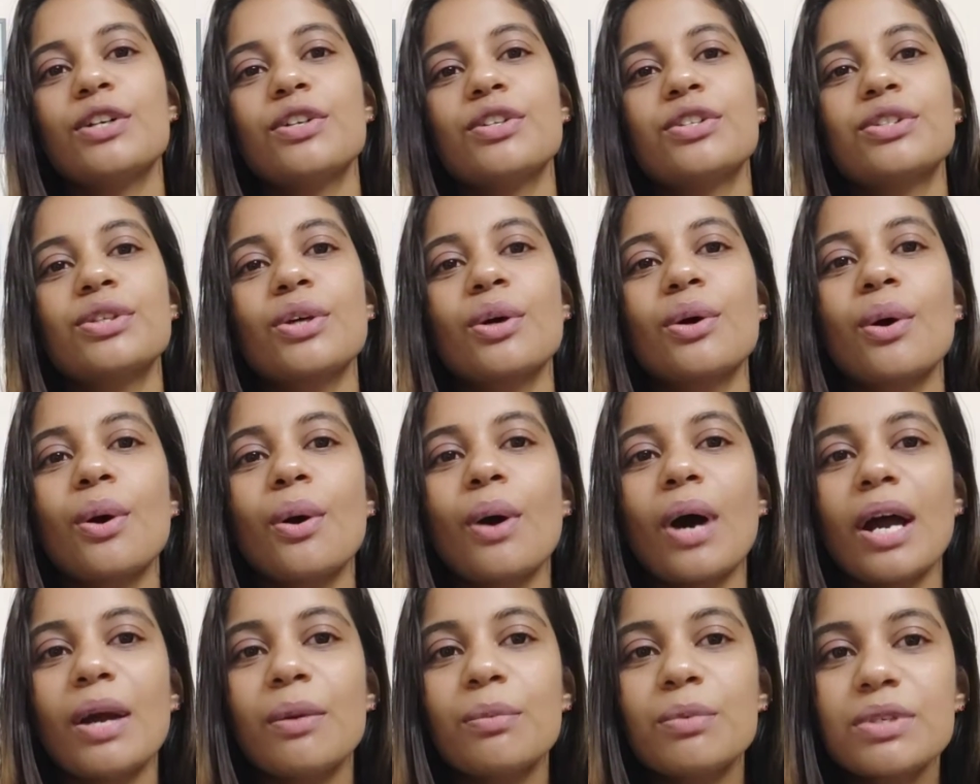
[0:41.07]

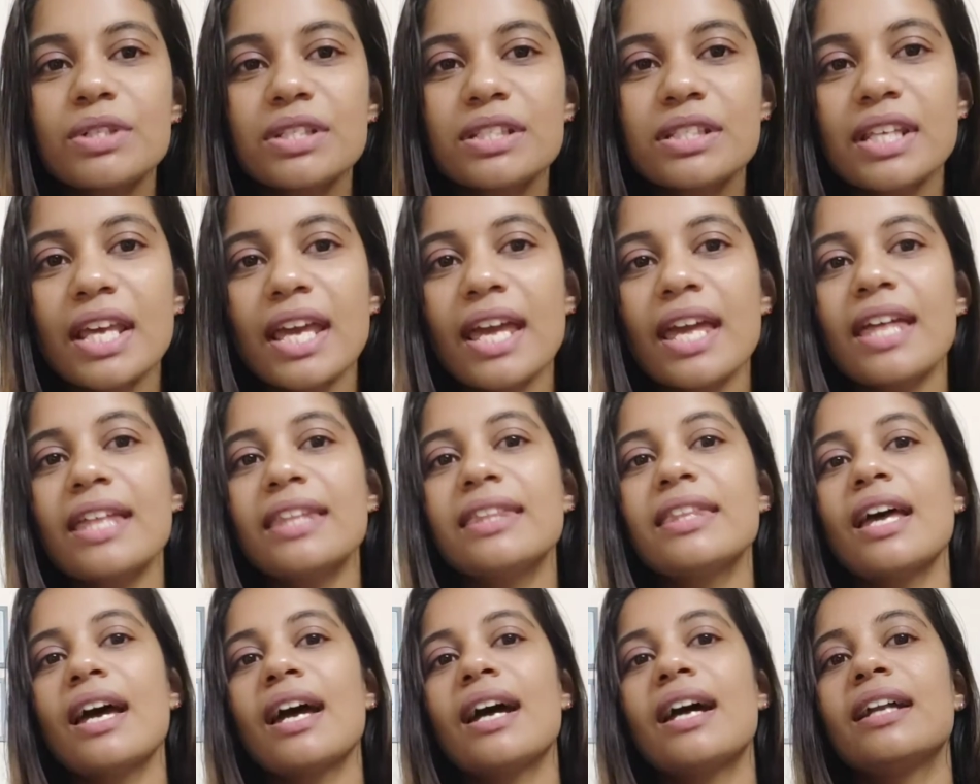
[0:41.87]
So I would say
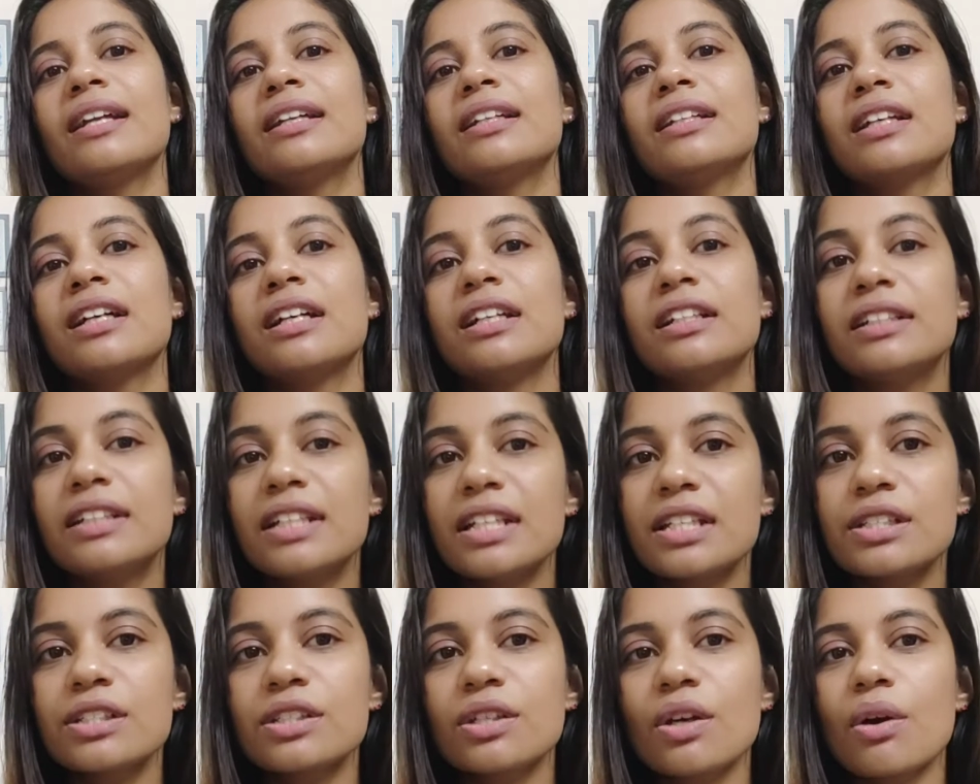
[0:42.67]
that
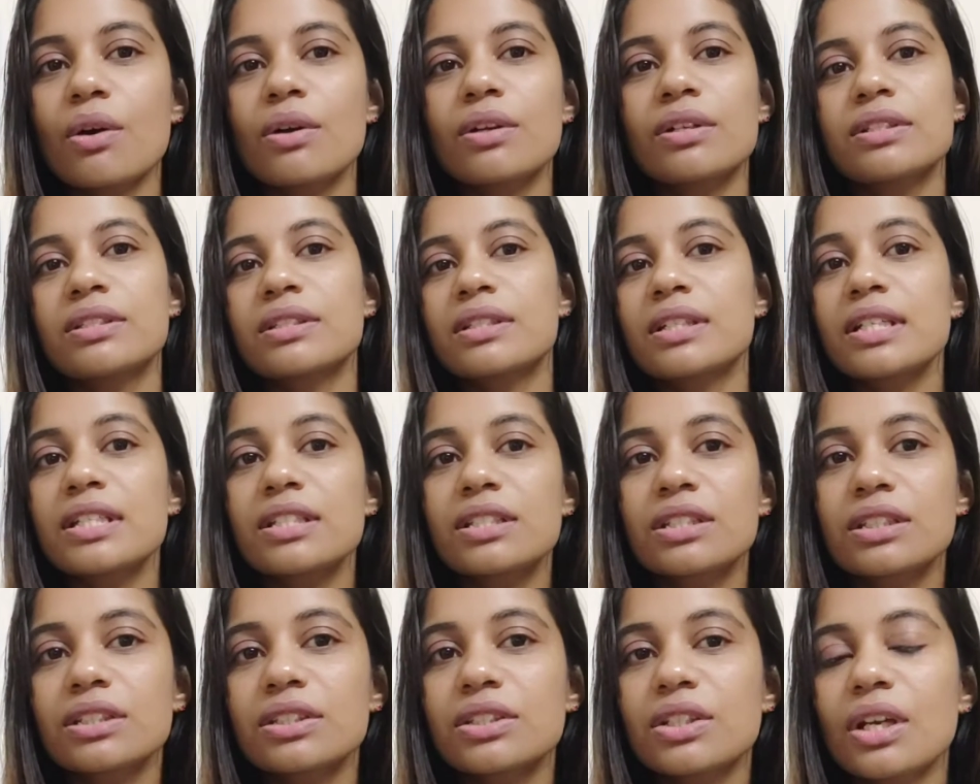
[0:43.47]
TIS or Sri
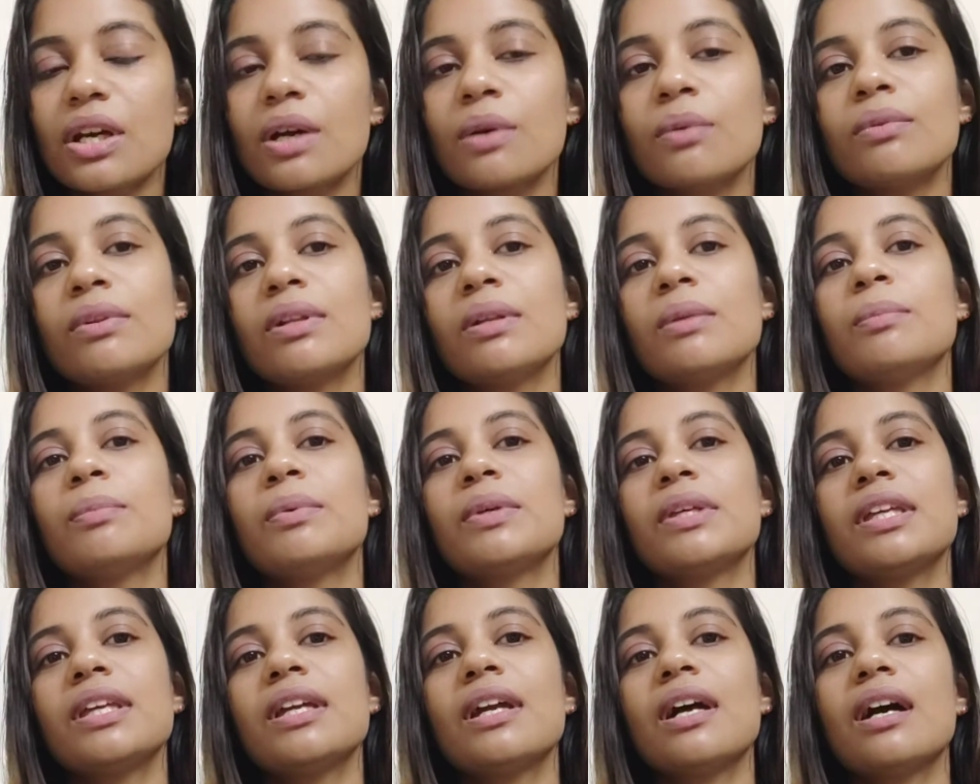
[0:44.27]
Chitra will
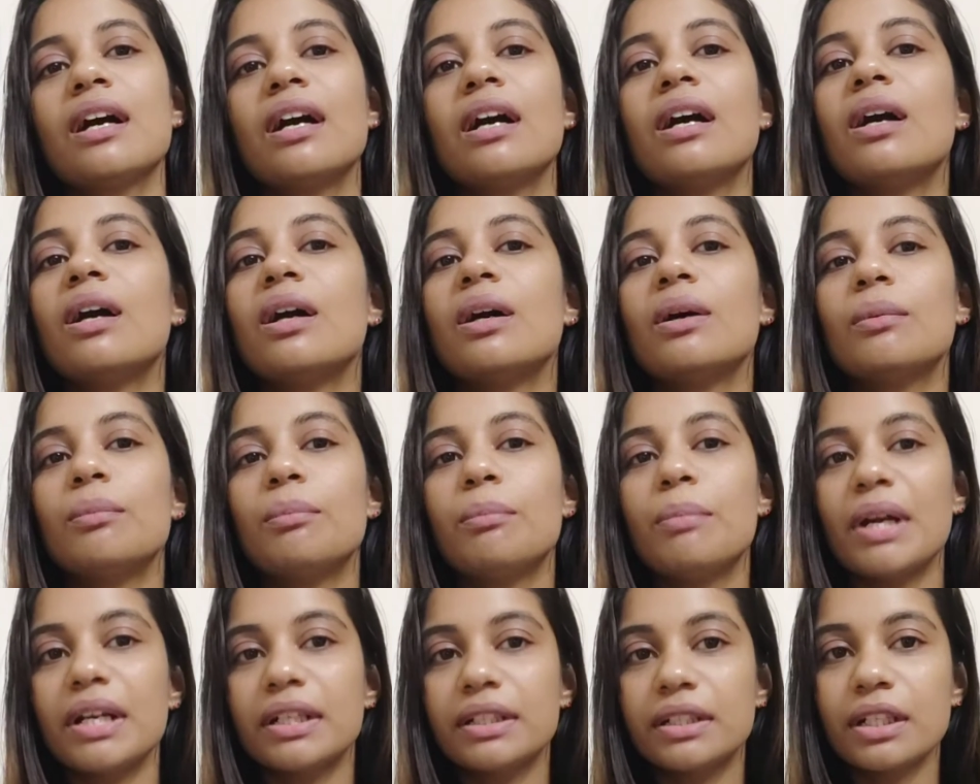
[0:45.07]
be a
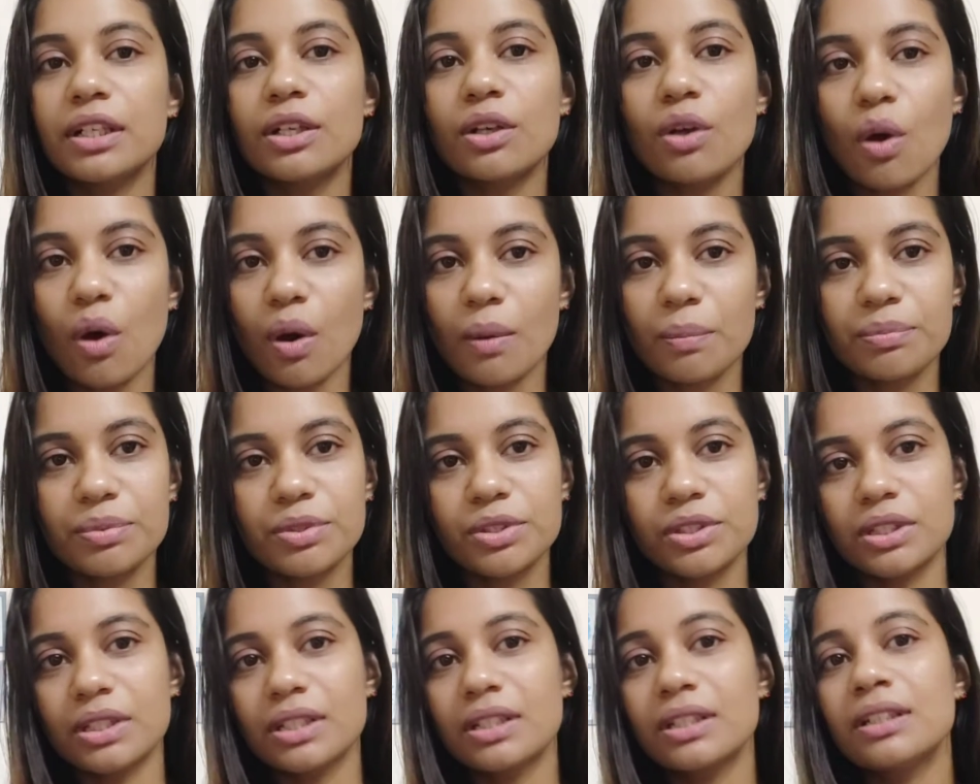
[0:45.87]
better
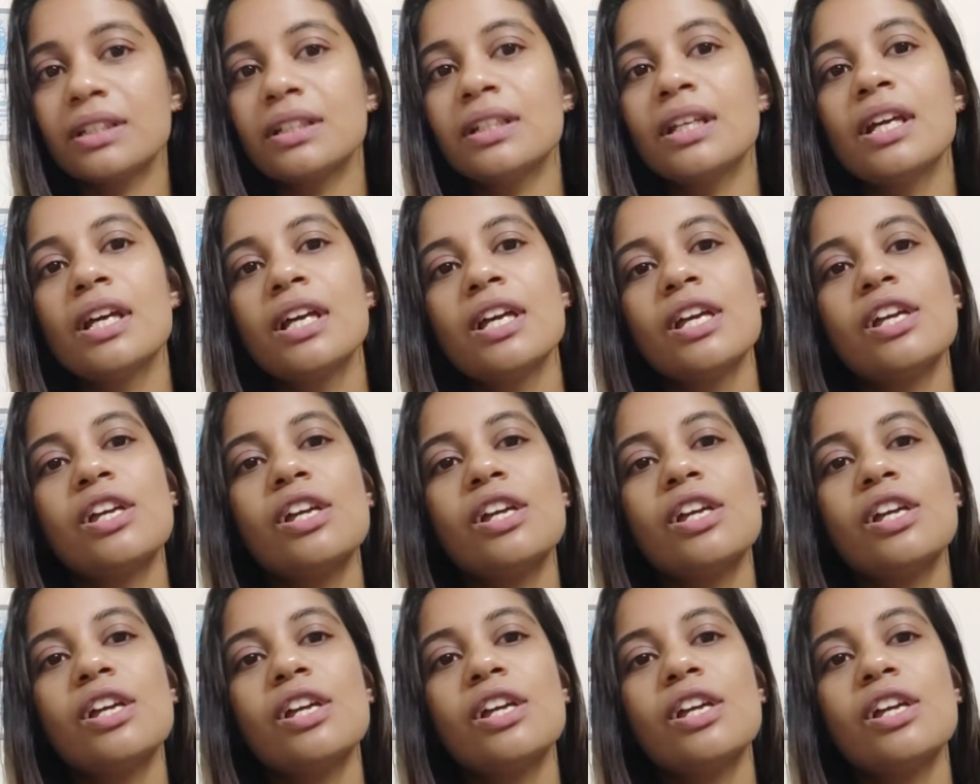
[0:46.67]
option.